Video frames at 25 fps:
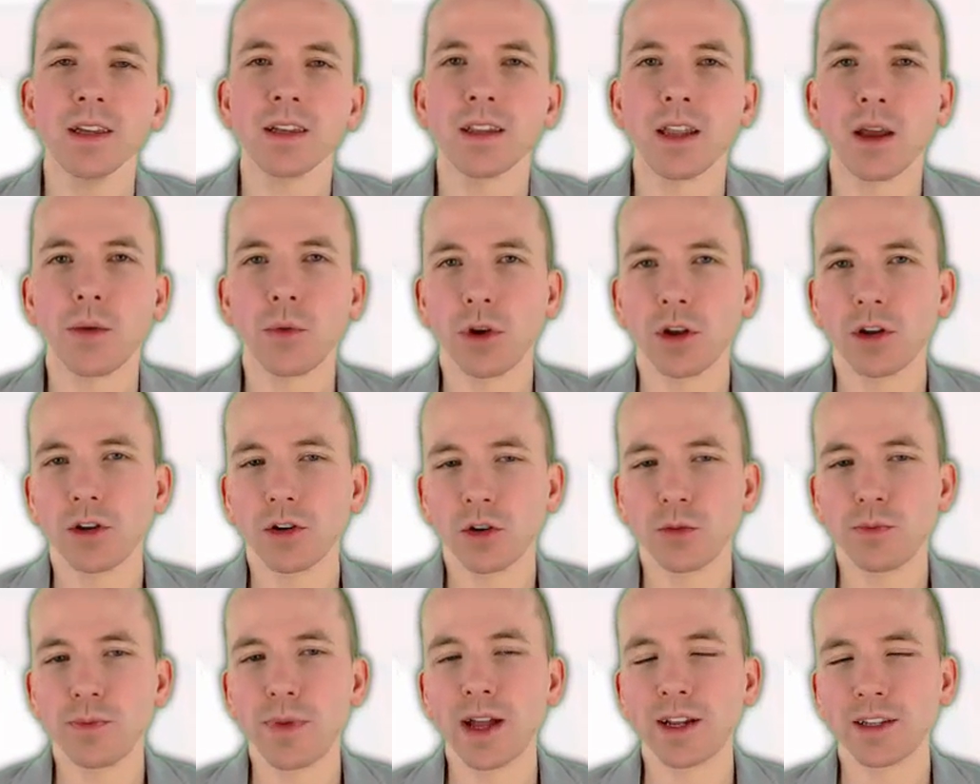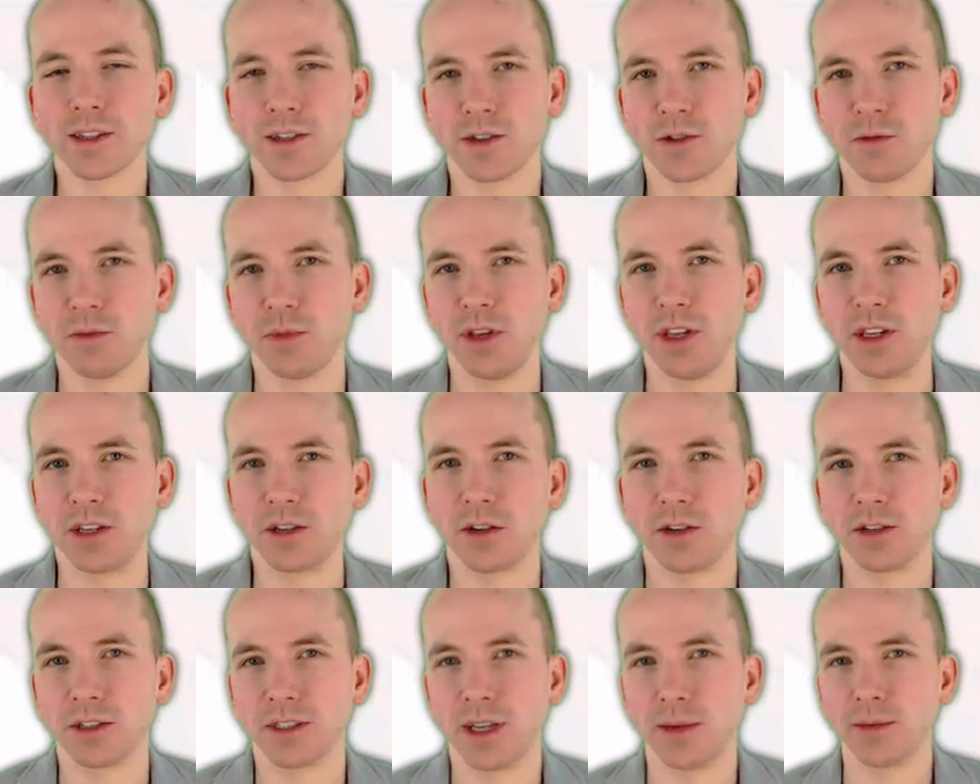Now we're going to come back to some of these
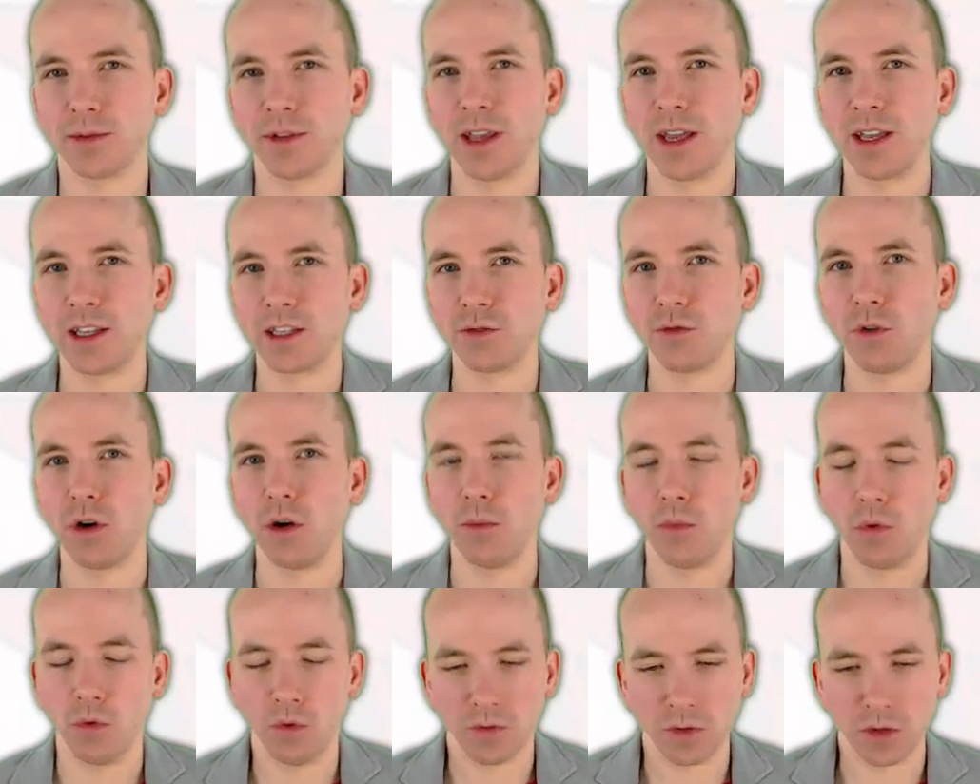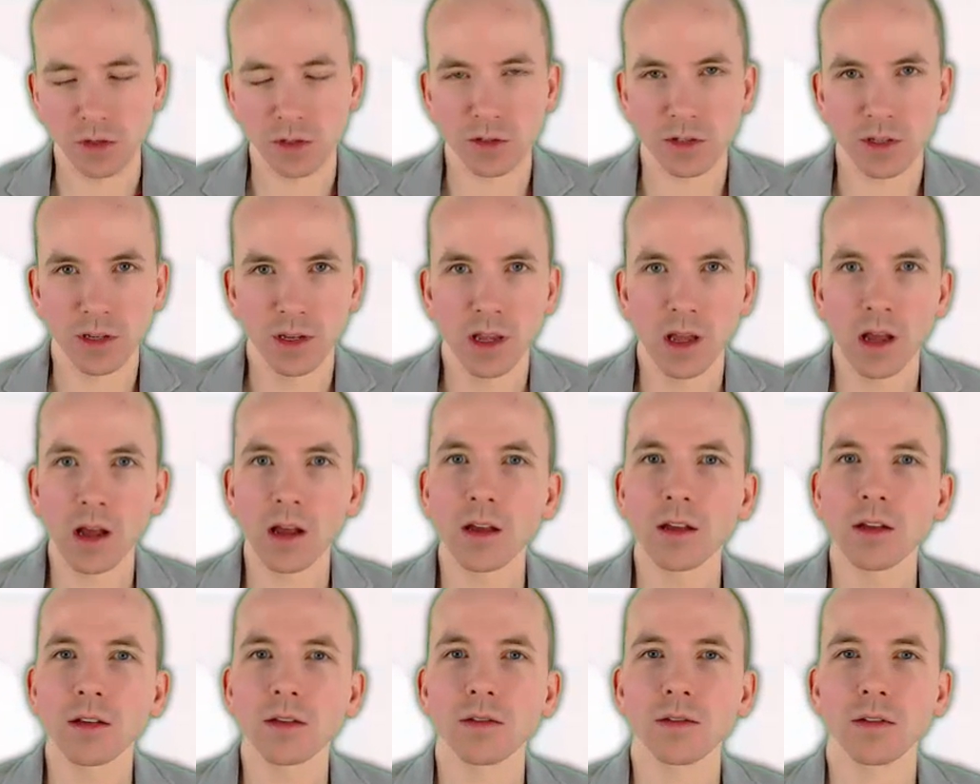concepts later on, but we've just
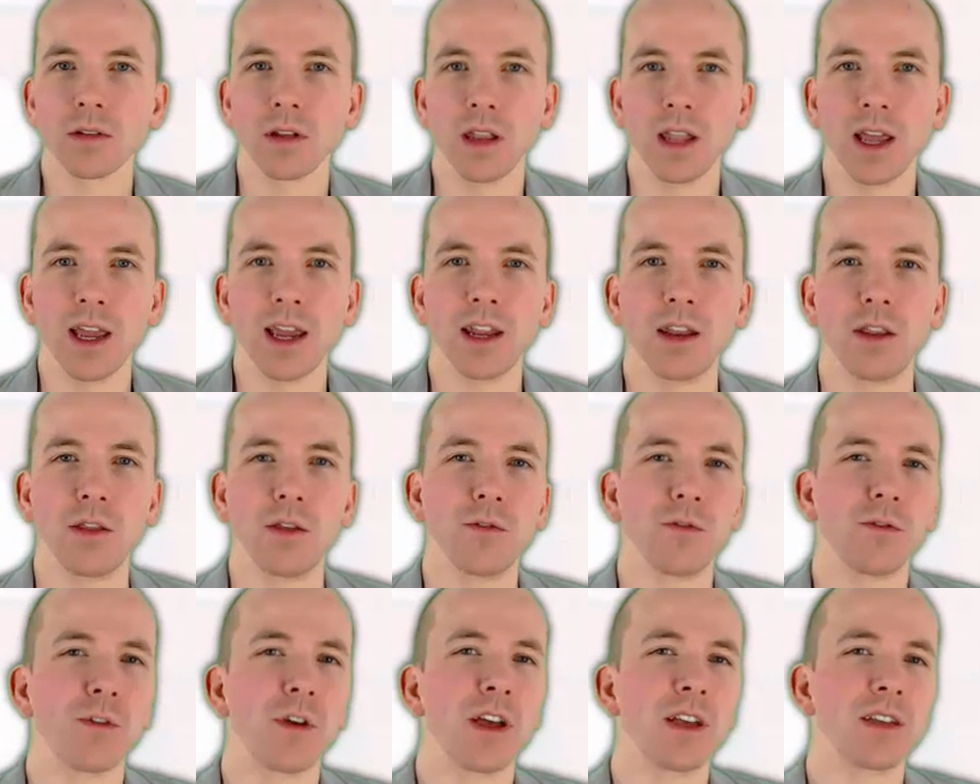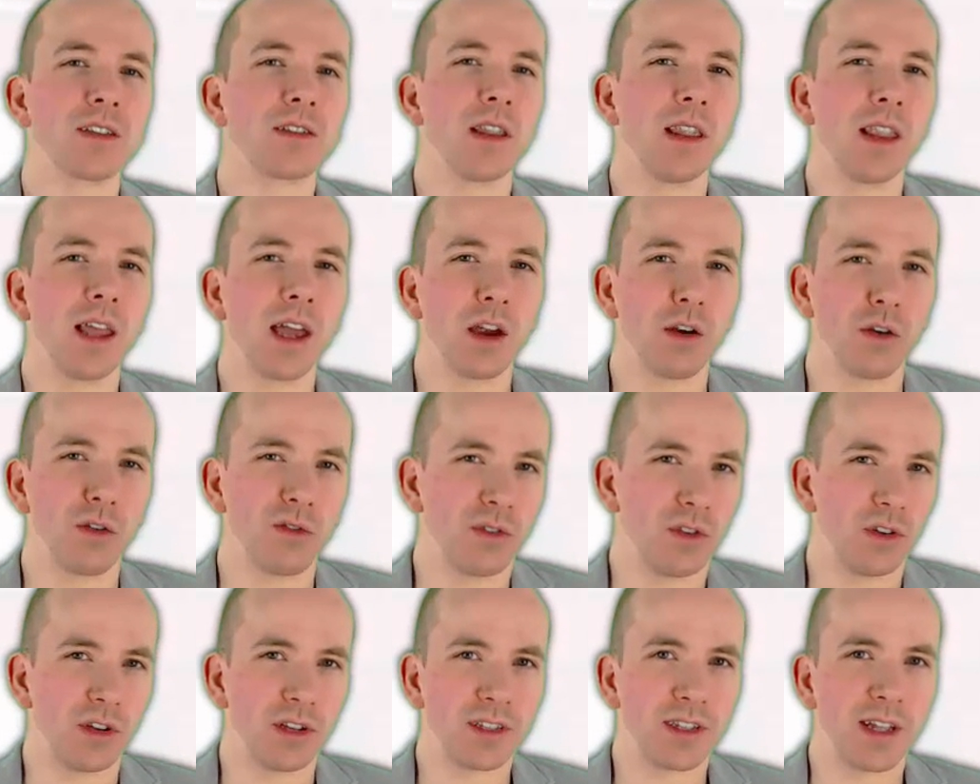laid the first layer of
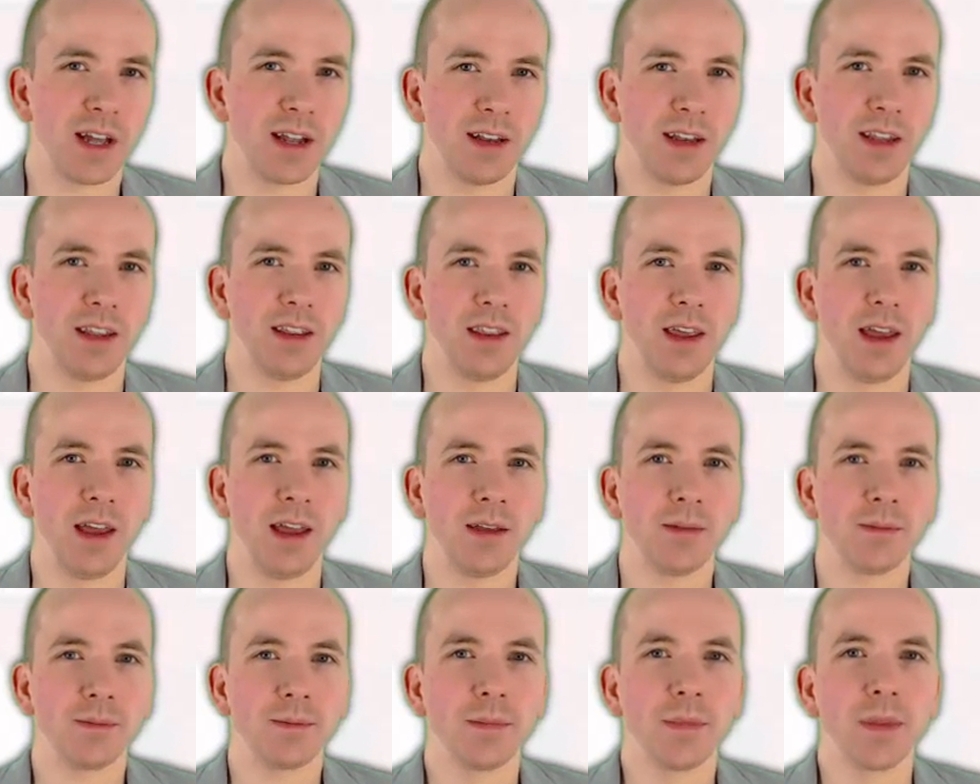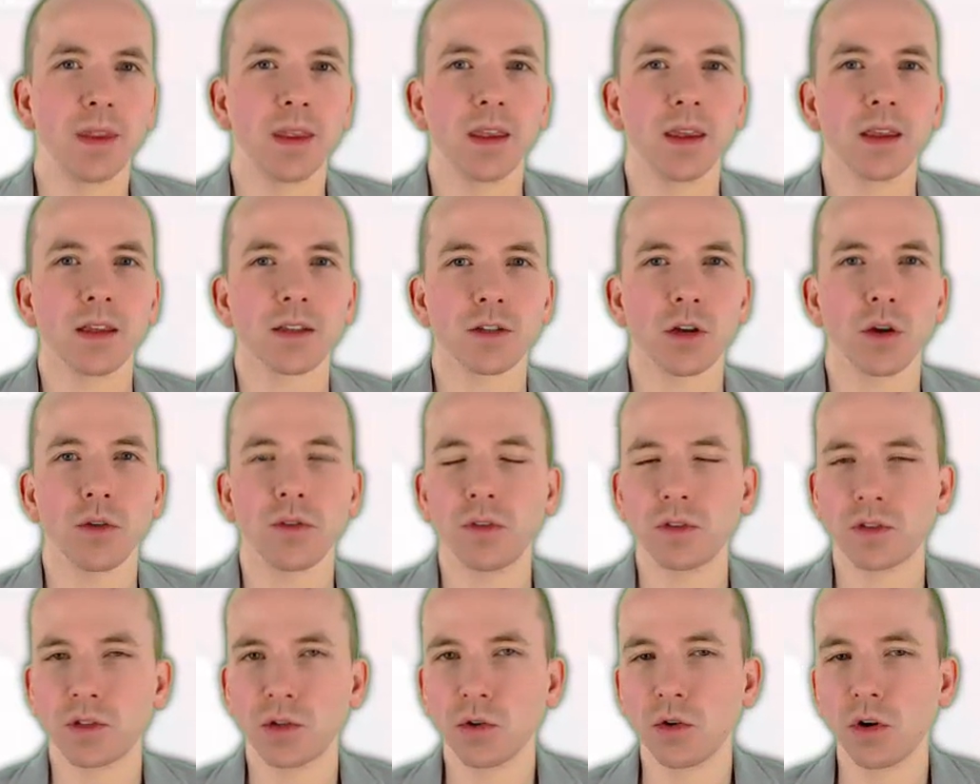understanding there. So if
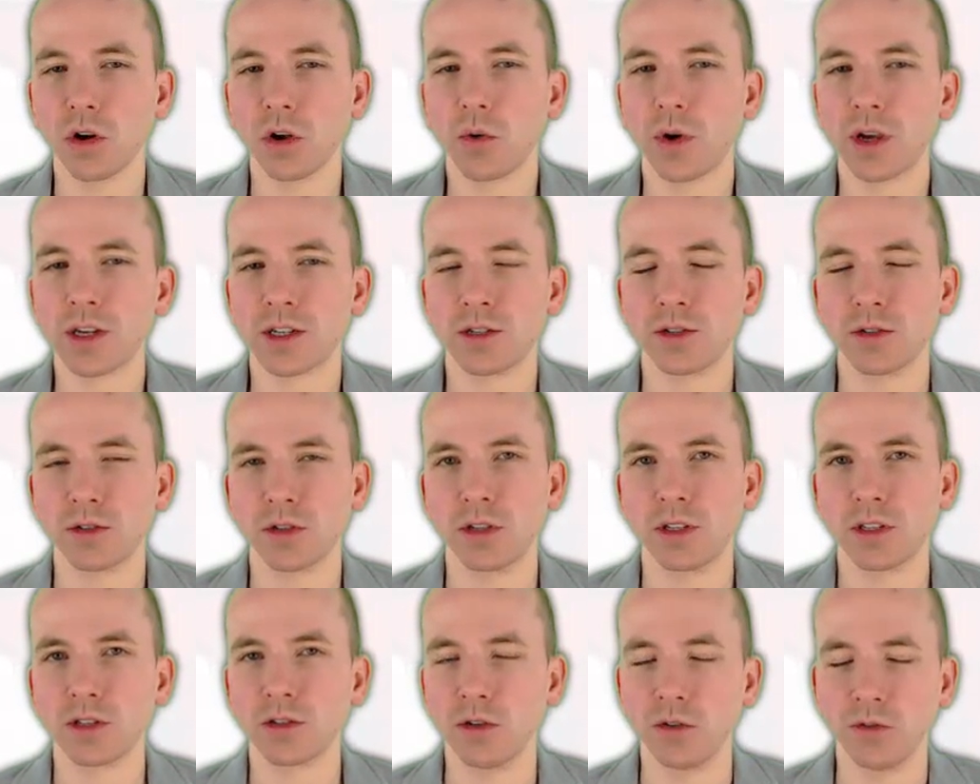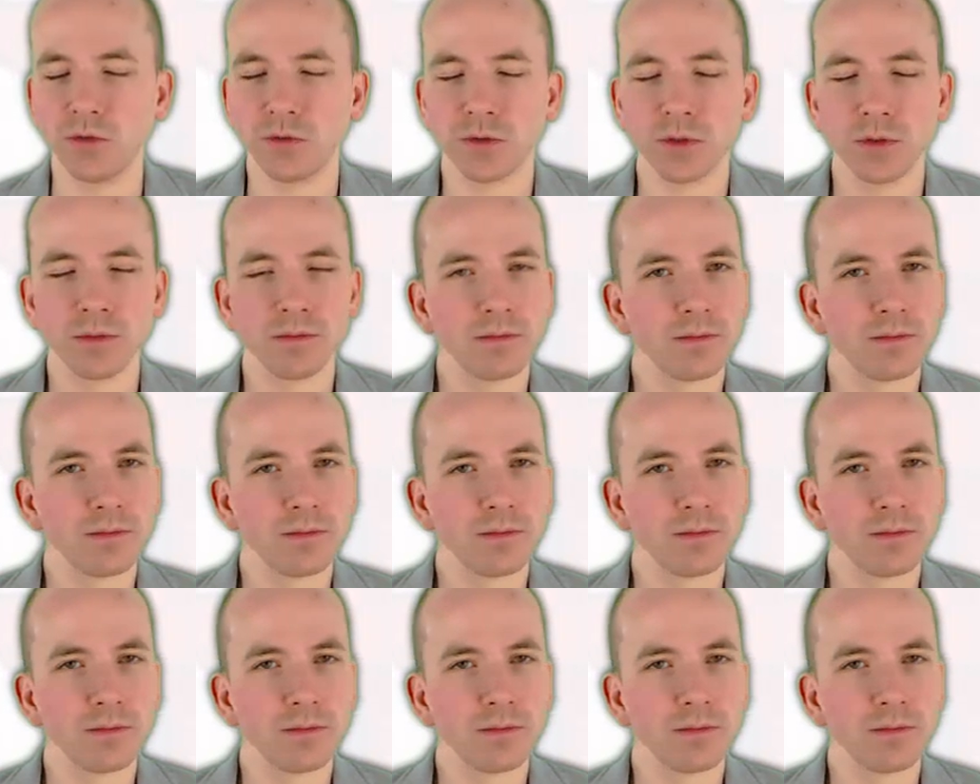you've still got questions on this stuff,